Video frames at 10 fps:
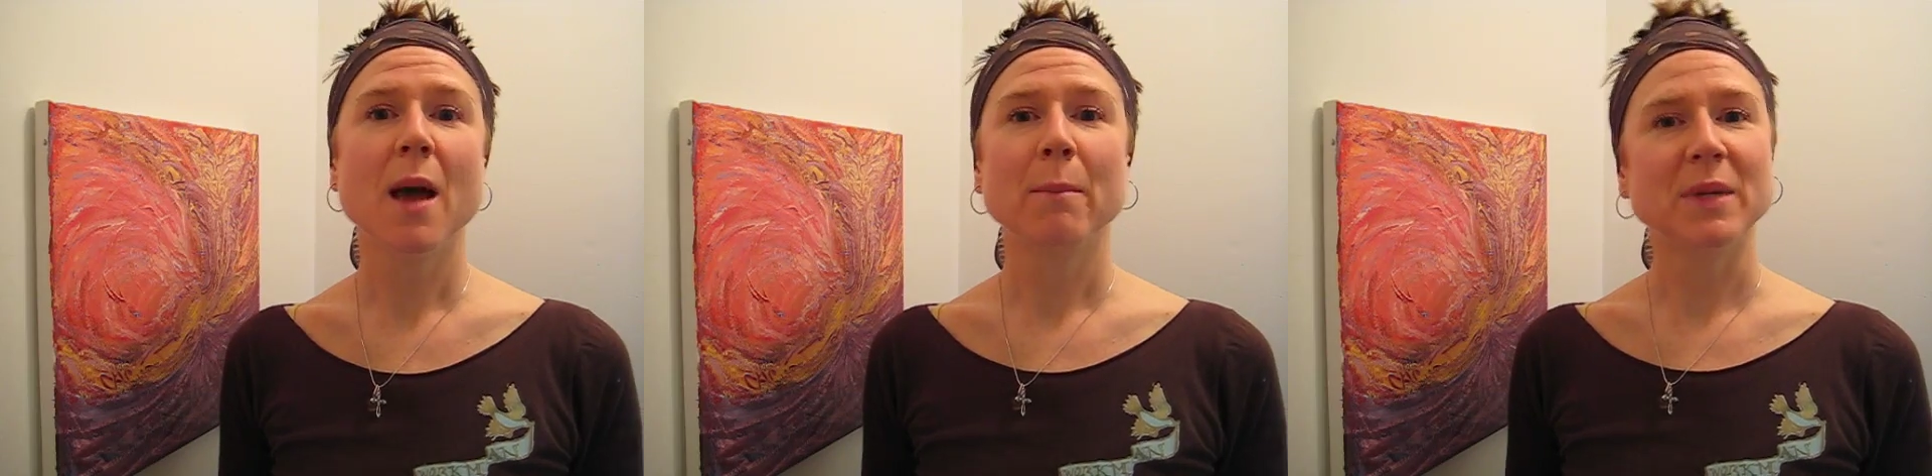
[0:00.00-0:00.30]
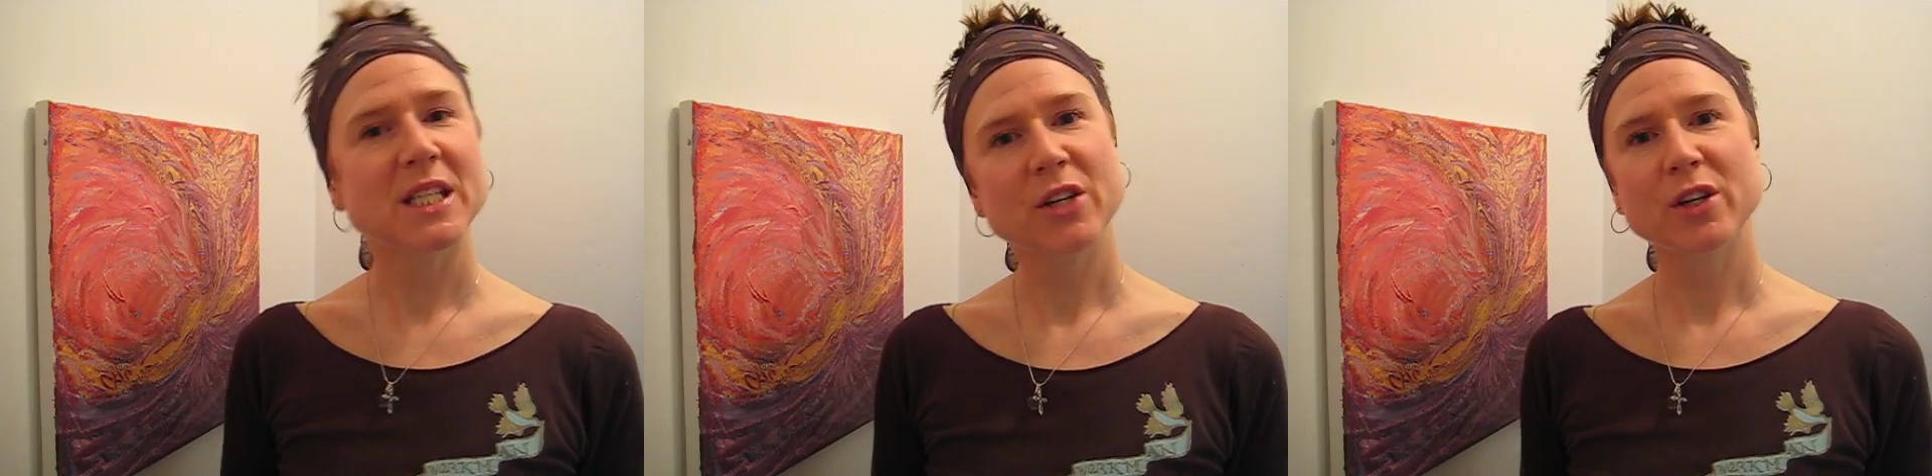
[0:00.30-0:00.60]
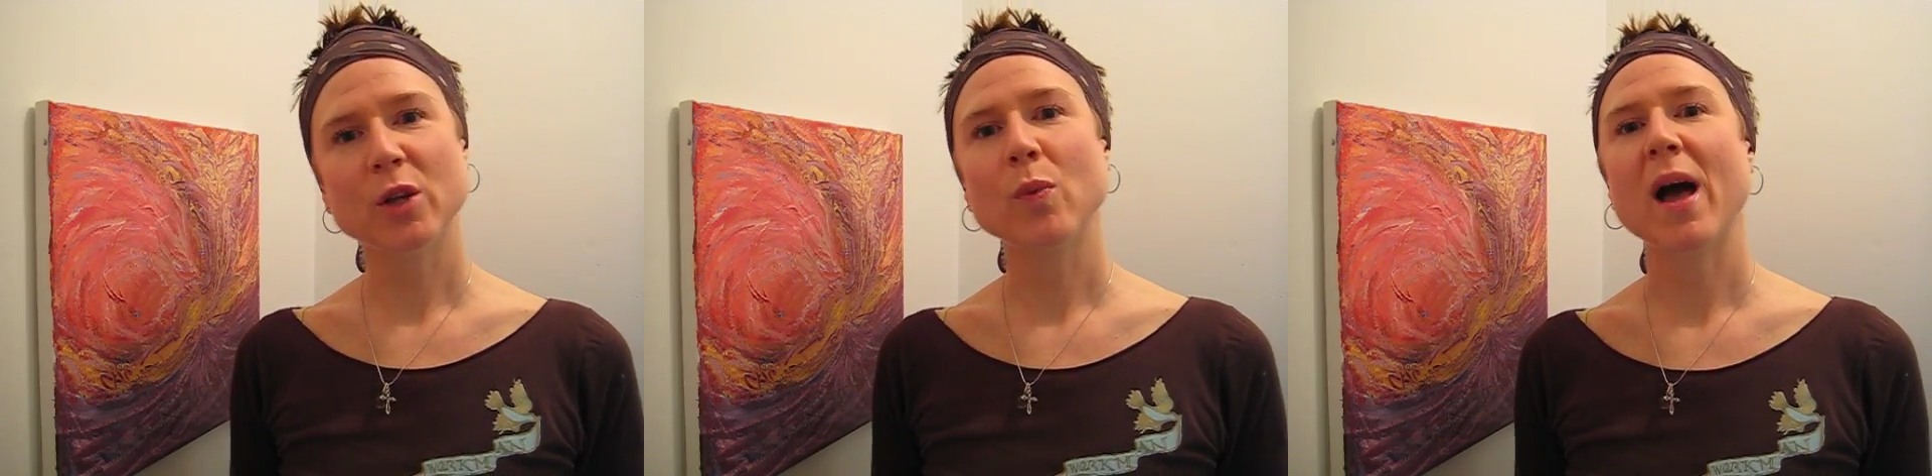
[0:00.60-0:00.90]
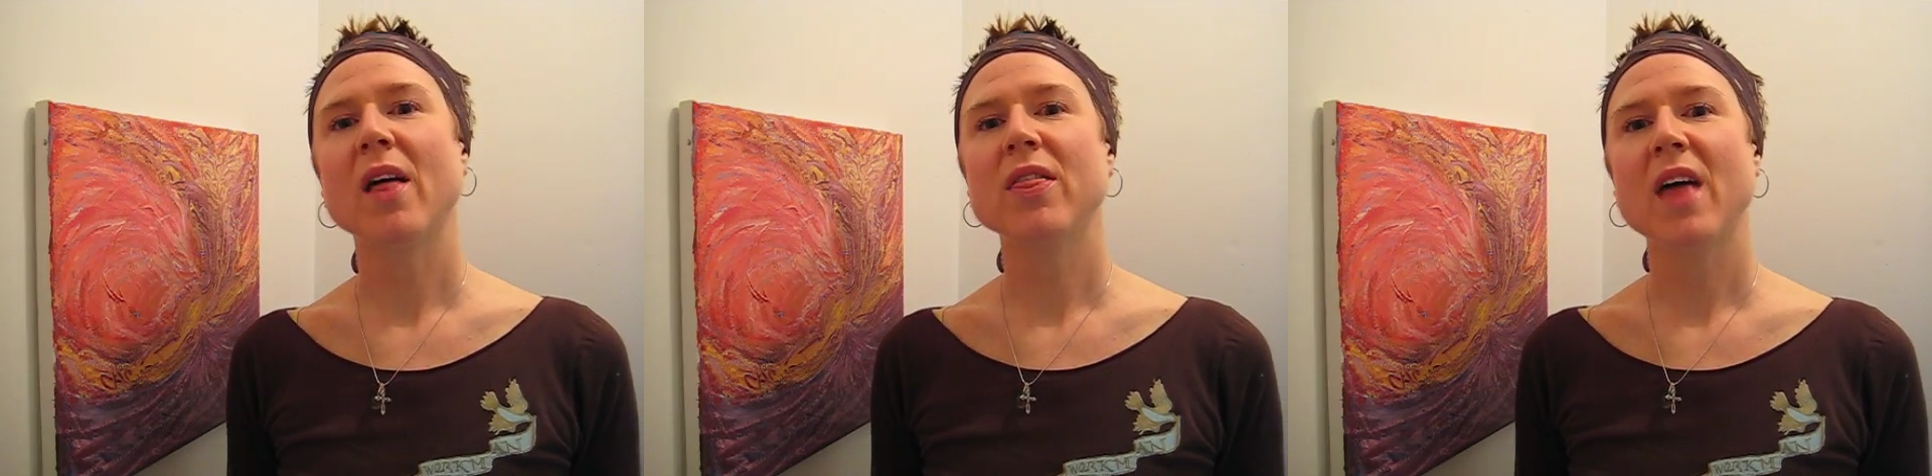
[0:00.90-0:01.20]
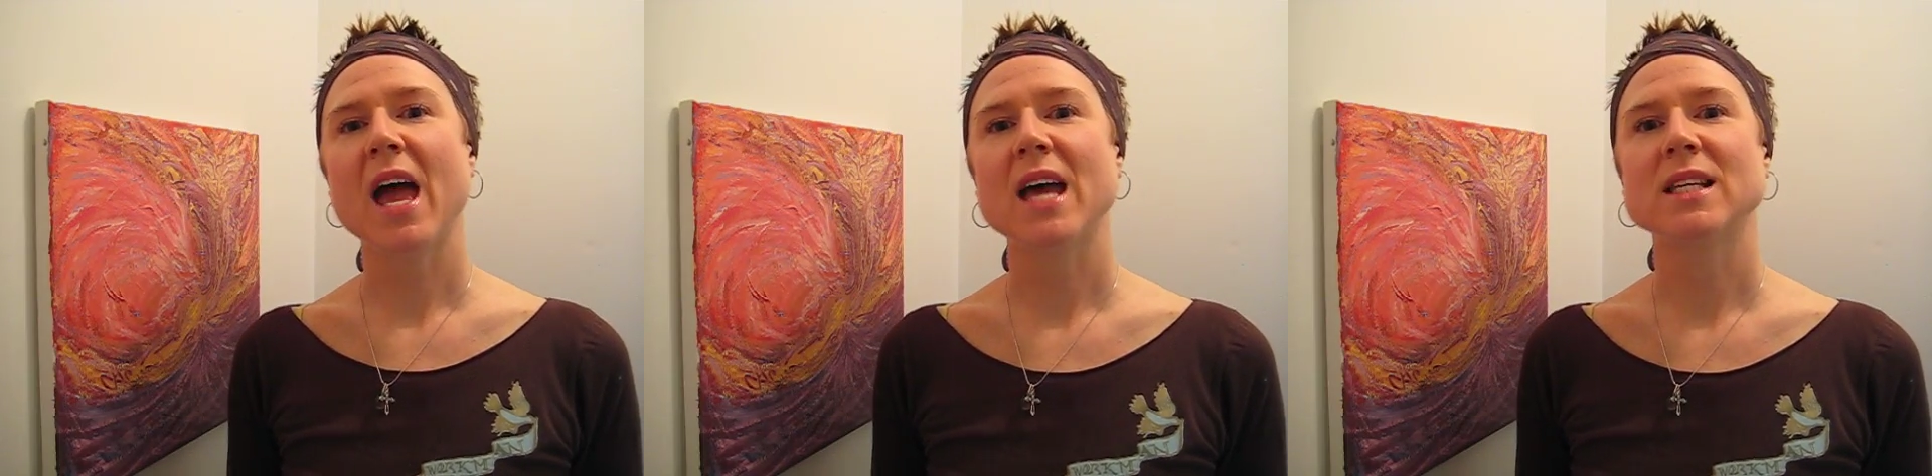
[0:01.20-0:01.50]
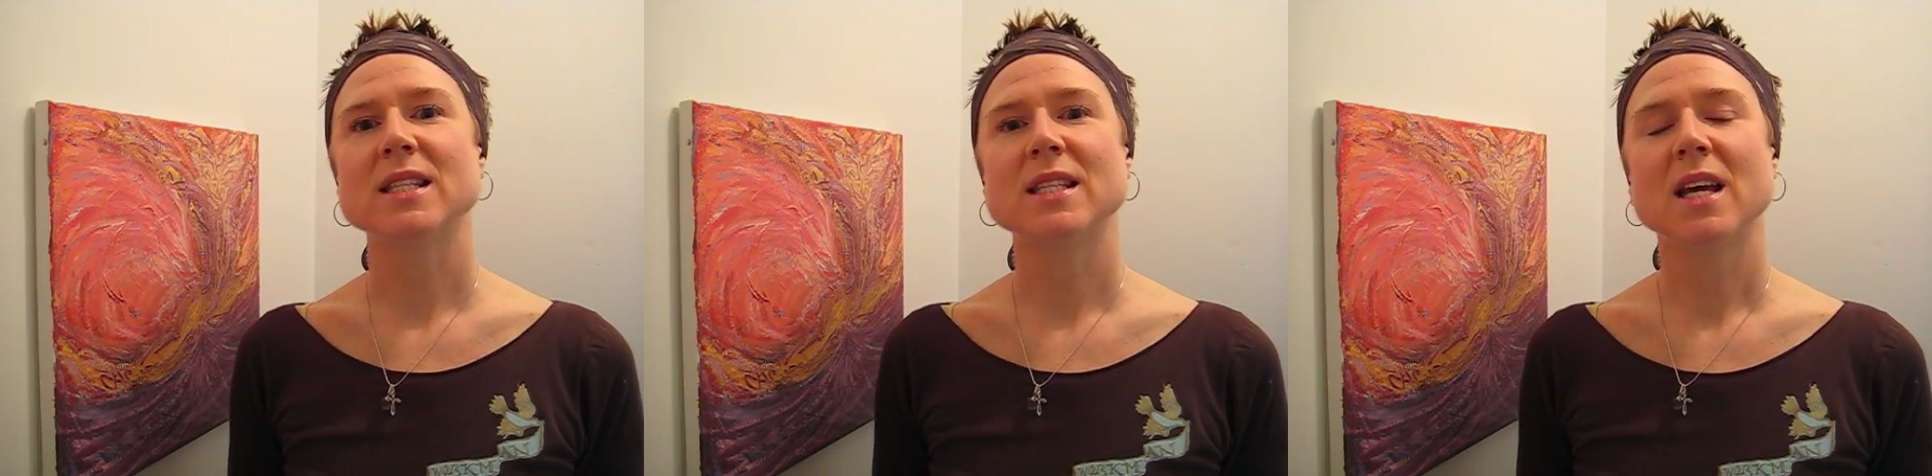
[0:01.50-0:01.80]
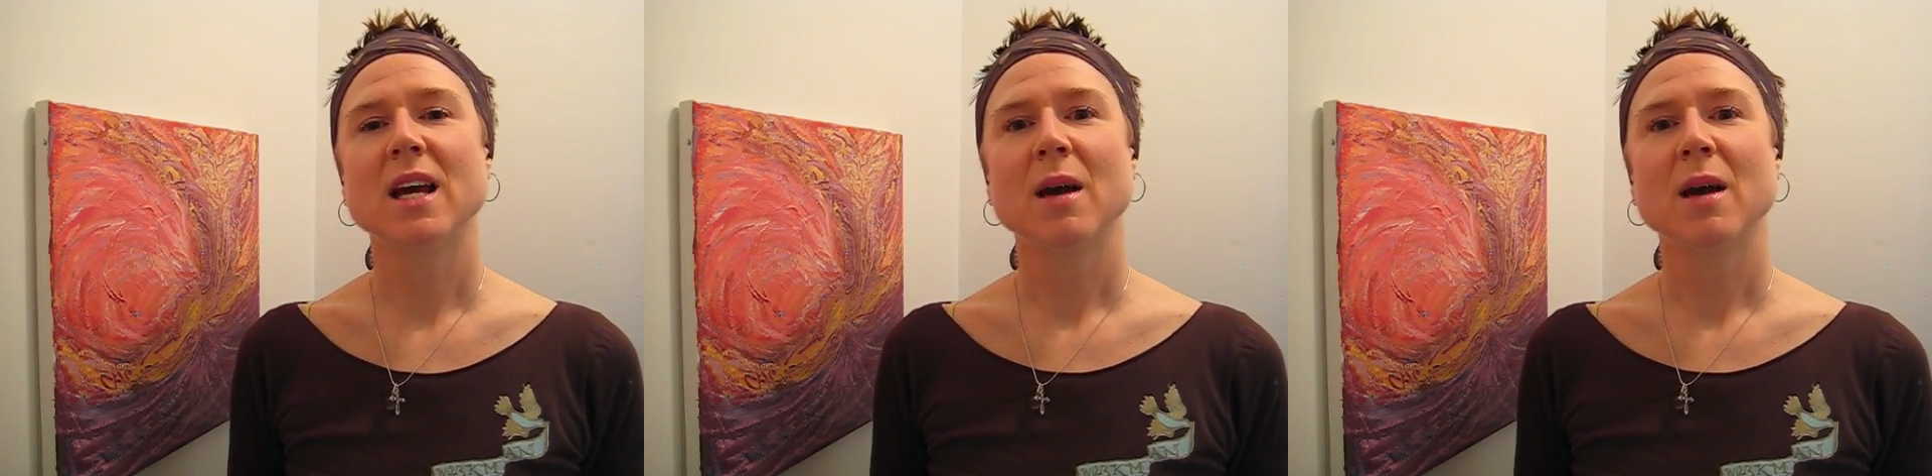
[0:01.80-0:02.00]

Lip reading: Material wealth has